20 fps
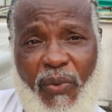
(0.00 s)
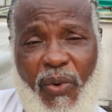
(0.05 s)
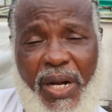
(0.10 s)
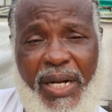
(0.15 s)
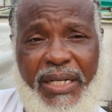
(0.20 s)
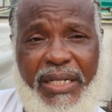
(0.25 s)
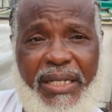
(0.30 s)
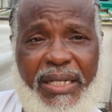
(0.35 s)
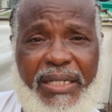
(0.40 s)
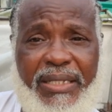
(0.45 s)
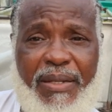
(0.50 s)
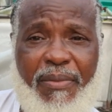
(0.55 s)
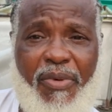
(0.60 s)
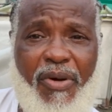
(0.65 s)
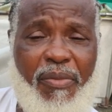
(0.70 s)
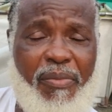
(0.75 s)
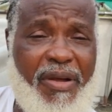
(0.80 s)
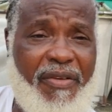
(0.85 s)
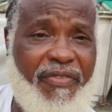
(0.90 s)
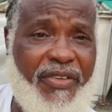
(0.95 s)
1. It's
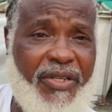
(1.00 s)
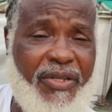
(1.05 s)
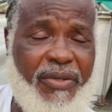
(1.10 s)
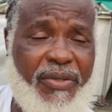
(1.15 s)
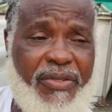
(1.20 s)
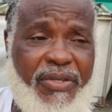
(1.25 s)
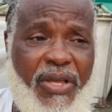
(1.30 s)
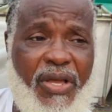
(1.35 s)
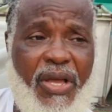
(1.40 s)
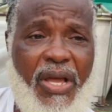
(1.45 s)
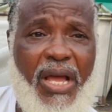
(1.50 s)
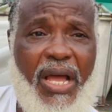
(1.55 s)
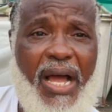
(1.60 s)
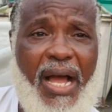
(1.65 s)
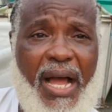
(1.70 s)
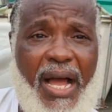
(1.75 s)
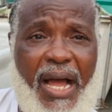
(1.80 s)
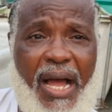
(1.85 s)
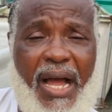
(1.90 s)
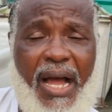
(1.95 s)
among my videos.
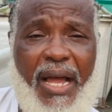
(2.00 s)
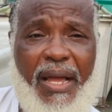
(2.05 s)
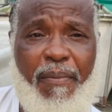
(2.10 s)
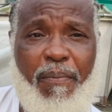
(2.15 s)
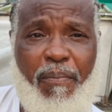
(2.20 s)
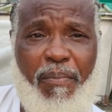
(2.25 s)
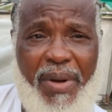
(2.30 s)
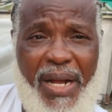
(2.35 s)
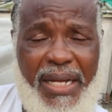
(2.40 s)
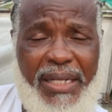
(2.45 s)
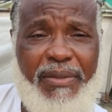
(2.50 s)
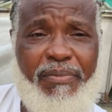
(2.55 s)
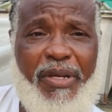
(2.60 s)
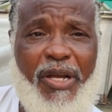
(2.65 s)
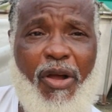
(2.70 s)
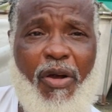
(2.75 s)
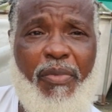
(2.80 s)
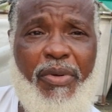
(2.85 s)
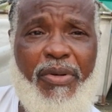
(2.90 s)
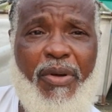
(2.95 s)
I might be
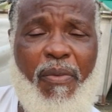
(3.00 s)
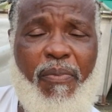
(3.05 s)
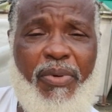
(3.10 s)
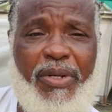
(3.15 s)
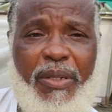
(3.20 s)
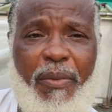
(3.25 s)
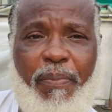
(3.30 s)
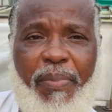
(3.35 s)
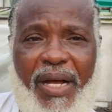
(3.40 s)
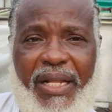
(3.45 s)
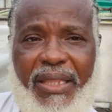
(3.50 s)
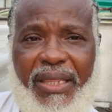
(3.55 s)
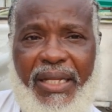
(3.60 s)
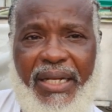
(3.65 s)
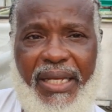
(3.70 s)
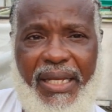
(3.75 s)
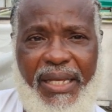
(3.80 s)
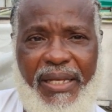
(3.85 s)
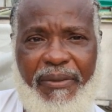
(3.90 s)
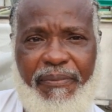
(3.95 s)
coming up with a part
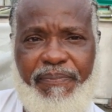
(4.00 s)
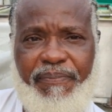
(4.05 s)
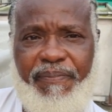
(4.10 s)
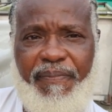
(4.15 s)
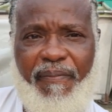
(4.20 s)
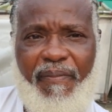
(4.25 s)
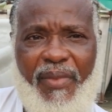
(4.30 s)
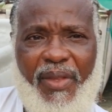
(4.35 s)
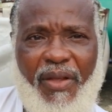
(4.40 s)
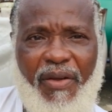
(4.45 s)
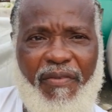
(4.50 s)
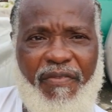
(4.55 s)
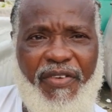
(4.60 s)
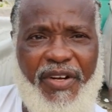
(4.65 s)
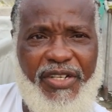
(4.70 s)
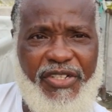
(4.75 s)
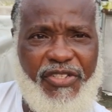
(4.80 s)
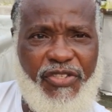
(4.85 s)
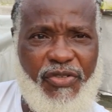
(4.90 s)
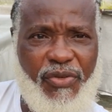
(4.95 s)
3
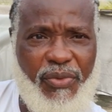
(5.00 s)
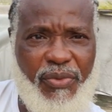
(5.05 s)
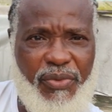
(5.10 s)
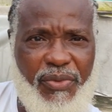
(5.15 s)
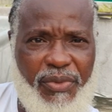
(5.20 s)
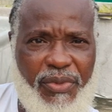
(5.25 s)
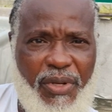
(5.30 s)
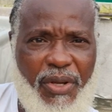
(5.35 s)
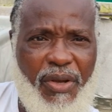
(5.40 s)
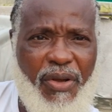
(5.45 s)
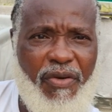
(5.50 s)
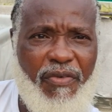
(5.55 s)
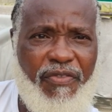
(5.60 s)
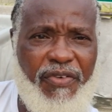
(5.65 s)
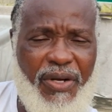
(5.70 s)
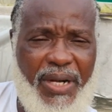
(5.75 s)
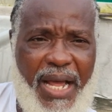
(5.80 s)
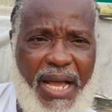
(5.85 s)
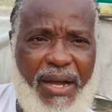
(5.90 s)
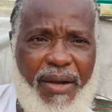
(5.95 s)
very soon.
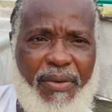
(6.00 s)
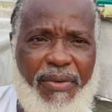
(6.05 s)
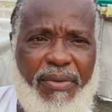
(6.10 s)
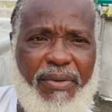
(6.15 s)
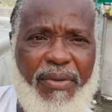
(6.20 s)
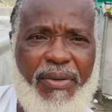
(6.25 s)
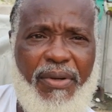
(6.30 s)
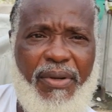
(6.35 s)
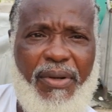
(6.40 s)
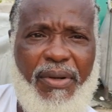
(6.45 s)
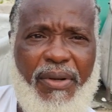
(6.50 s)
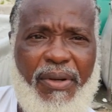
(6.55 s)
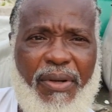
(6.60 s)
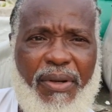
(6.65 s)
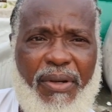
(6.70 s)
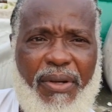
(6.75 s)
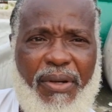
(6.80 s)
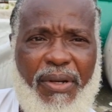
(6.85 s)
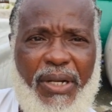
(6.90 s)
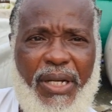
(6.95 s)
For now,
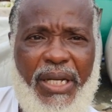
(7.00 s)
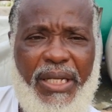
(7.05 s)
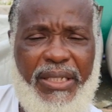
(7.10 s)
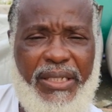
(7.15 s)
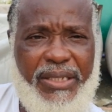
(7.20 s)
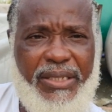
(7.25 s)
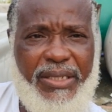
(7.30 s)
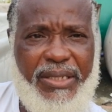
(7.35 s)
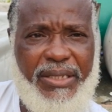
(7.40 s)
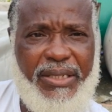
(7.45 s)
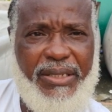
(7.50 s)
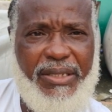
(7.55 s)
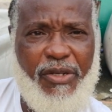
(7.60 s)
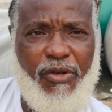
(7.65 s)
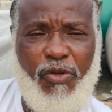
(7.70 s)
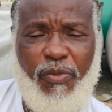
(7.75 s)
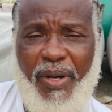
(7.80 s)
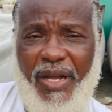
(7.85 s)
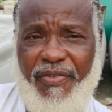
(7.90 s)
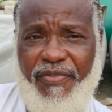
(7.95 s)
it is
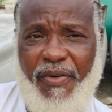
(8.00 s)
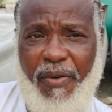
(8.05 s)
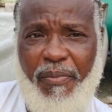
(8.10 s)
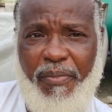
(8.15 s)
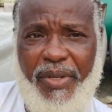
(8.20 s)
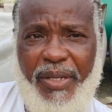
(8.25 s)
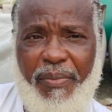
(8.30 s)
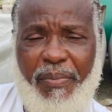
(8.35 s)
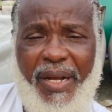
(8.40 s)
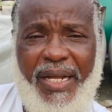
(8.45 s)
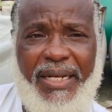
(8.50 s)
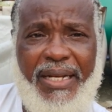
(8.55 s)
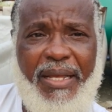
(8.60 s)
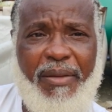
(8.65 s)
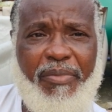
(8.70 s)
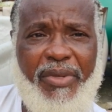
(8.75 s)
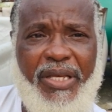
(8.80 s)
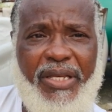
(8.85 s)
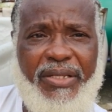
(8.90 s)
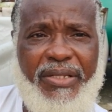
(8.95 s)
goodbye from me. My
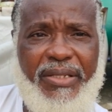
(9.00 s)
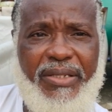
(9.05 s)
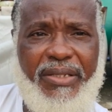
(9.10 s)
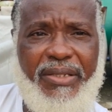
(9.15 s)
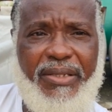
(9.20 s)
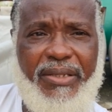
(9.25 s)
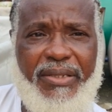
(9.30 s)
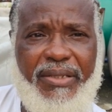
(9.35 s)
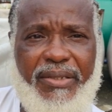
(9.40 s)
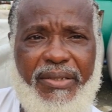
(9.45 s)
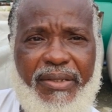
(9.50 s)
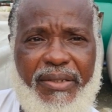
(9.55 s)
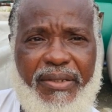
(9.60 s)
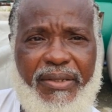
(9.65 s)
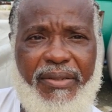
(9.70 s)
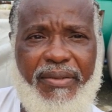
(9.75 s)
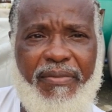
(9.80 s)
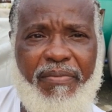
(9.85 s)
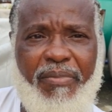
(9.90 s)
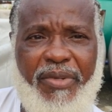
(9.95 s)
name is
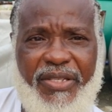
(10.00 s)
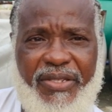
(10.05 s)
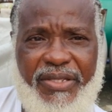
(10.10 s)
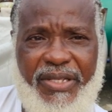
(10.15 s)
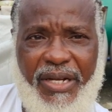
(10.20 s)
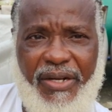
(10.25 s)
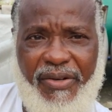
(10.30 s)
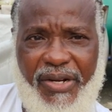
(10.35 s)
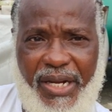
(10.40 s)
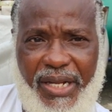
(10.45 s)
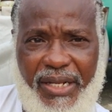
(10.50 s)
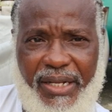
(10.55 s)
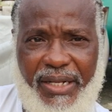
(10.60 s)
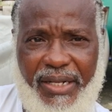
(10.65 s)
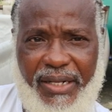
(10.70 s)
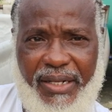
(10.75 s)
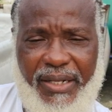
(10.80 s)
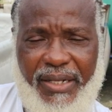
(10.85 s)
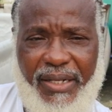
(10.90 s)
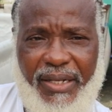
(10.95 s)
Mr. Greg.
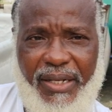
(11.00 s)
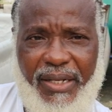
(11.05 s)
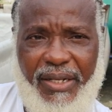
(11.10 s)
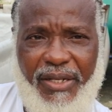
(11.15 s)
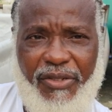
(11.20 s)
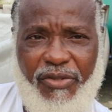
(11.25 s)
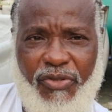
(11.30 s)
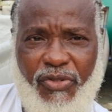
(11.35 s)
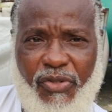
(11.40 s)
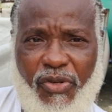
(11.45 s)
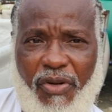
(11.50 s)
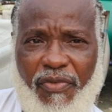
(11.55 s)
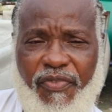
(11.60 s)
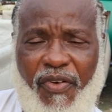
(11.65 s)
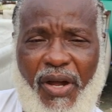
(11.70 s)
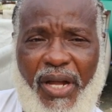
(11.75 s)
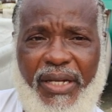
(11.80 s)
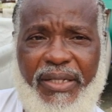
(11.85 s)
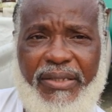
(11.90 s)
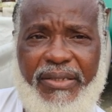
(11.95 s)
Do not
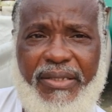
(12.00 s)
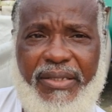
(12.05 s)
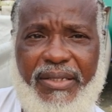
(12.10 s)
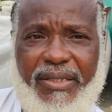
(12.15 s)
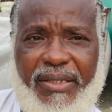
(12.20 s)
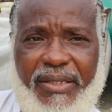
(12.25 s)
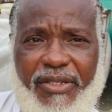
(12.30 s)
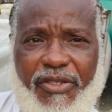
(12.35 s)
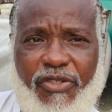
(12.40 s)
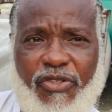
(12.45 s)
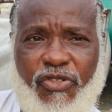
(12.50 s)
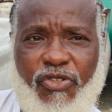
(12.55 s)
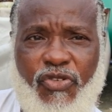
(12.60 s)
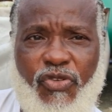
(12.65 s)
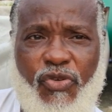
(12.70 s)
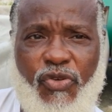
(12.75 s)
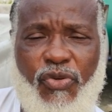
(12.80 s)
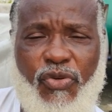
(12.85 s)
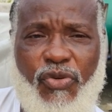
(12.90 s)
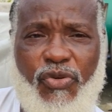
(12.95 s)
forget
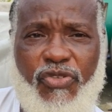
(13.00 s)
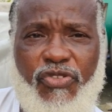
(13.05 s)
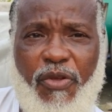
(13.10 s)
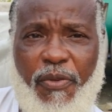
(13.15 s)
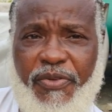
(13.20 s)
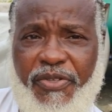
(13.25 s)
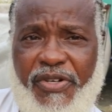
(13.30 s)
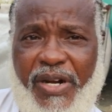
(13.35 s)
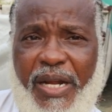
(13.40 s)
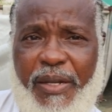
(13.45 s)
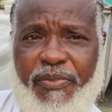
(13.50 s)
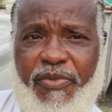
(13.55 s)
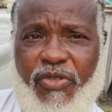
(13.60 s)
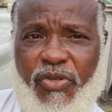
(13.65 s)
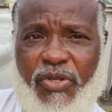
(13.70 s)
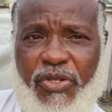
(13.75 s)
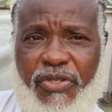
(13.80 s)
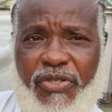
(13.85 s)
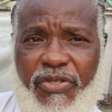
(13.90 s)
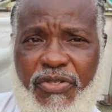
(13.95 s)
to subscribe to
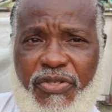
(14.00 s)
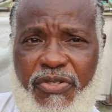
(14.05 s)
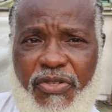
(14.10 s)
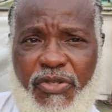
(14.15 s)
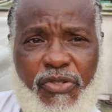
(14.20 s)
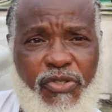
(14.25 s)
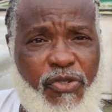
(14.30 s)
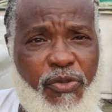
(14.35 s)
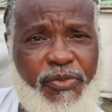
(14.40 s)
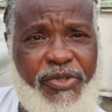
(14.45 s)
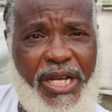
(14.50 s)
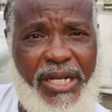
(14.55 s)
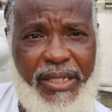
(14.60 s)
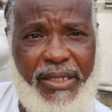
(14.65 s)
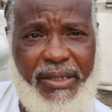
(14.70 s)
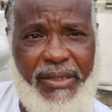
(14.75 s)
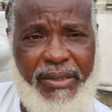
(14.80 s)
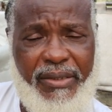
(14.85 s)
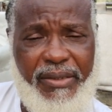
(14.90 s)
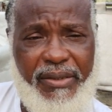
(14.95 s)
this YouTube
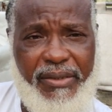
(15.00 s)
channel,